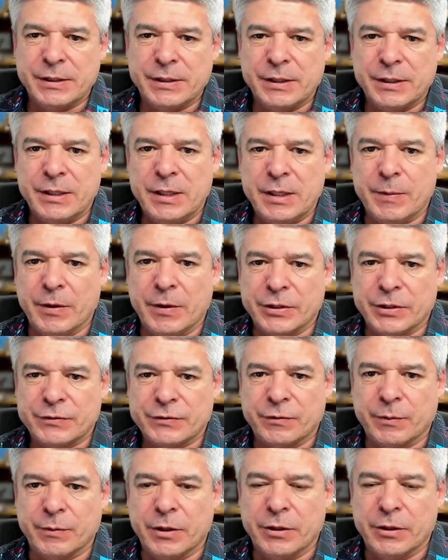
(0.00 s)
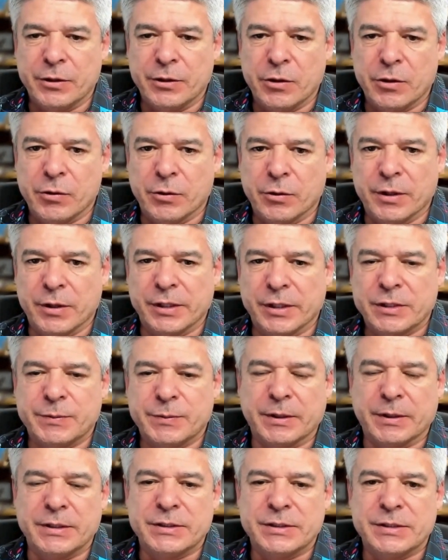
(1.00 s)
in emails from unknown or
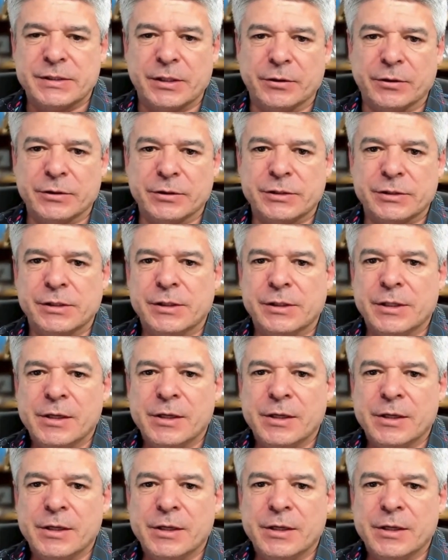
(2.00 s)
unexpected senders.